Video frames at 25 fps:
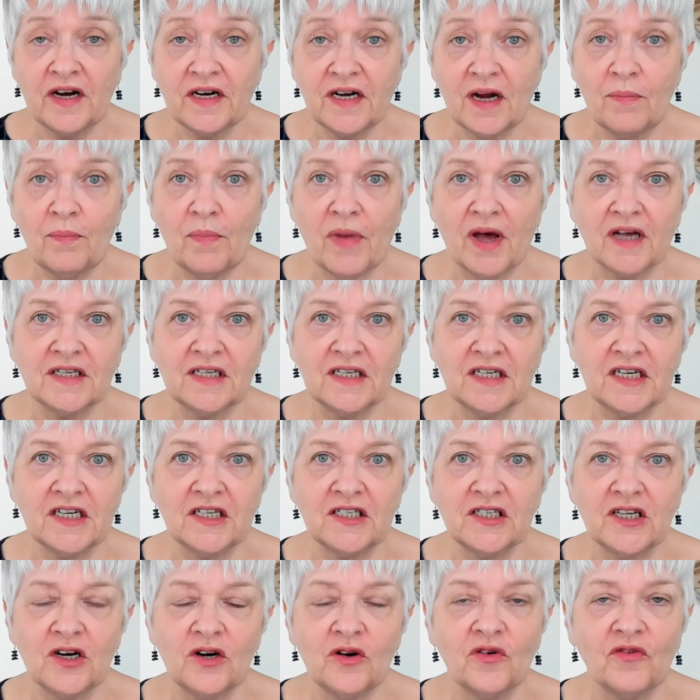
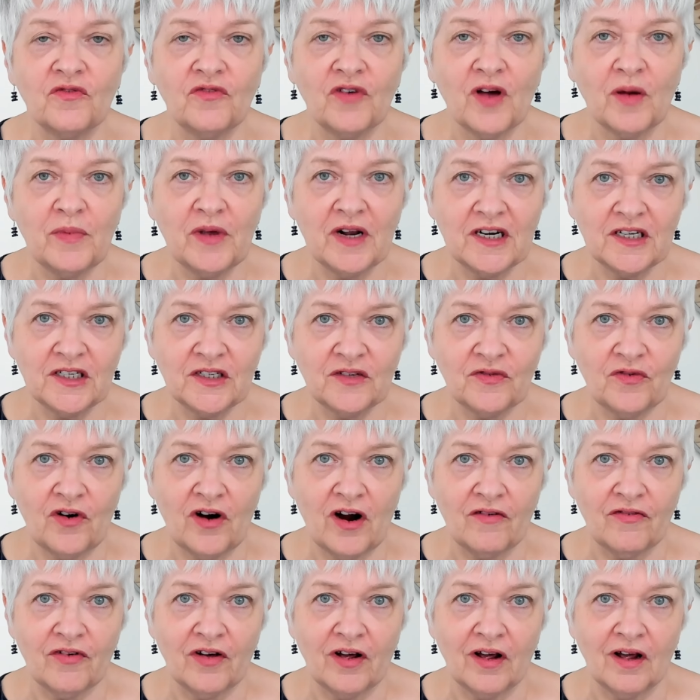ambassadors at Look Fabulous
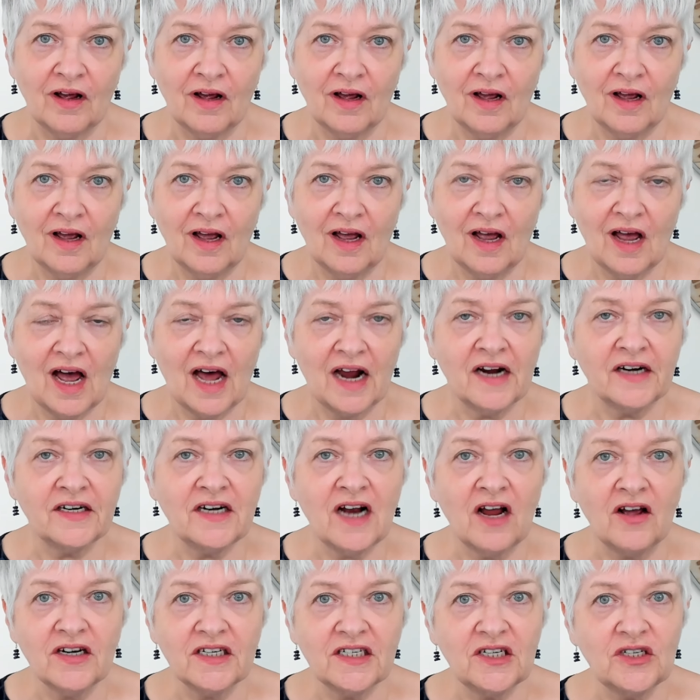Forever, and I'd
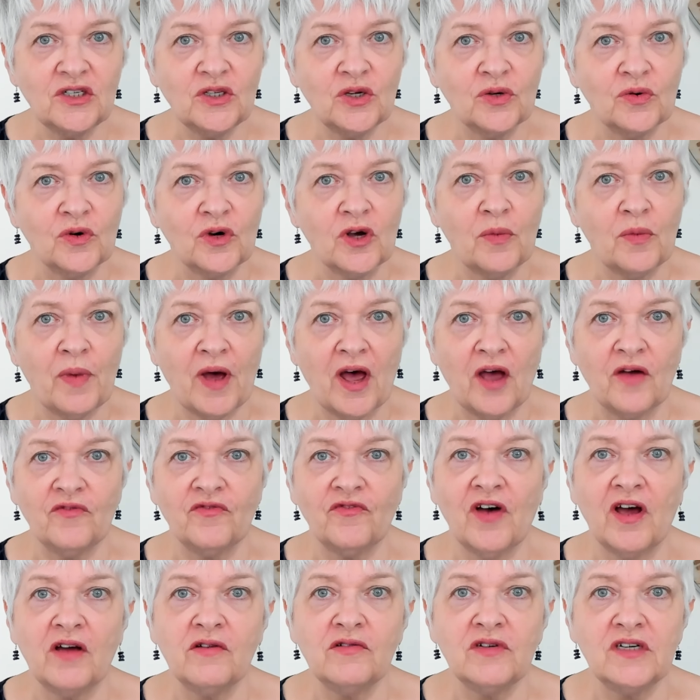like to talk about
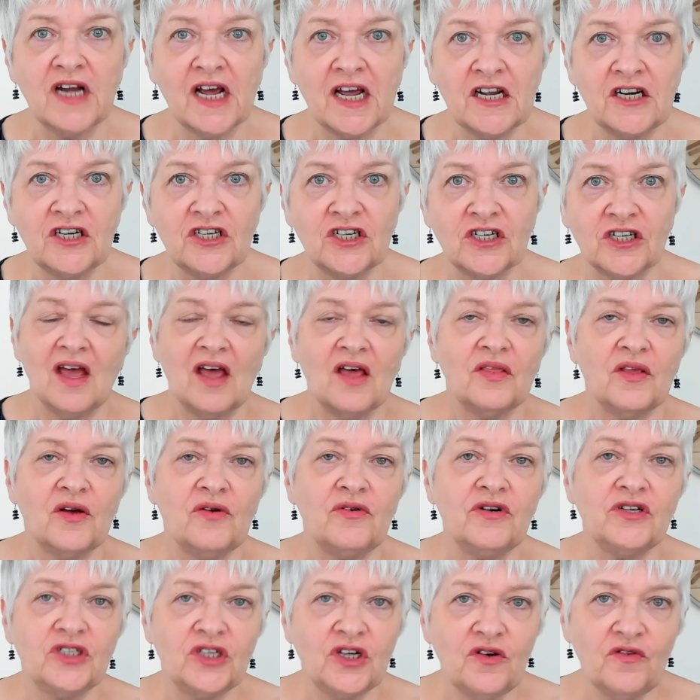foundation. There
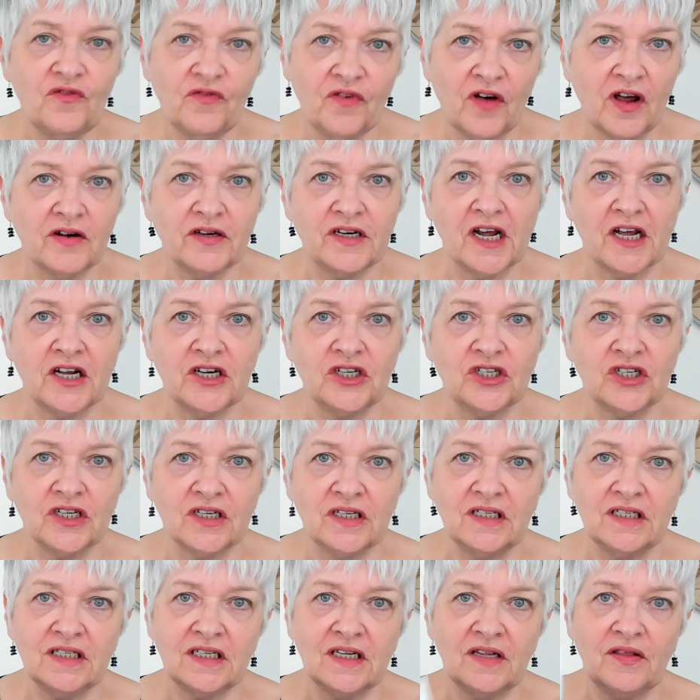are two
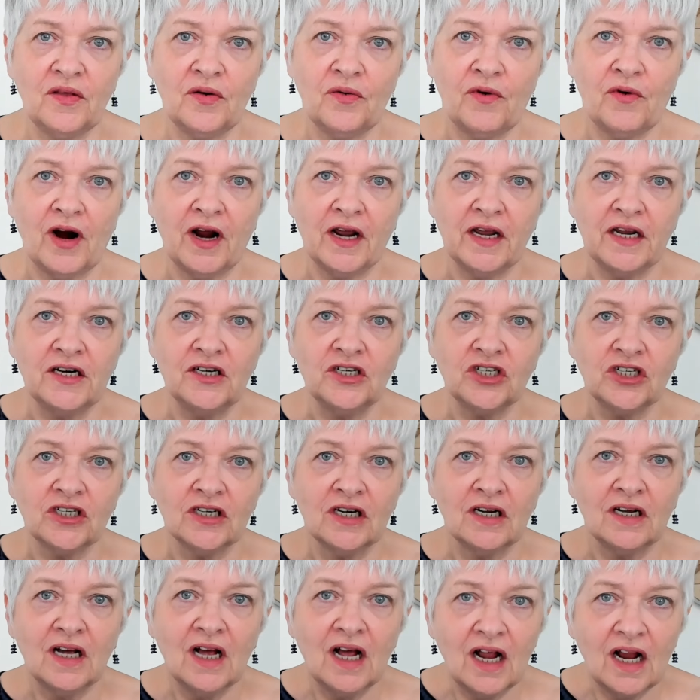foundations in the range,
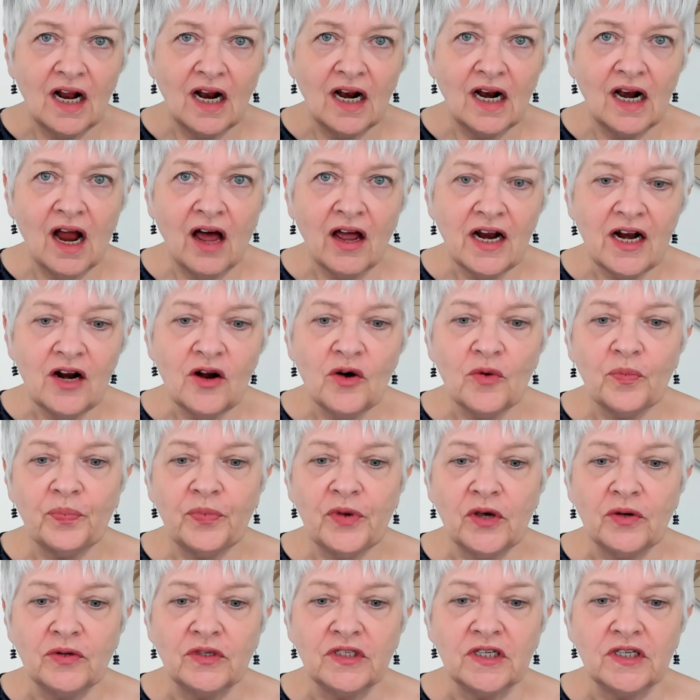Light Look Beauty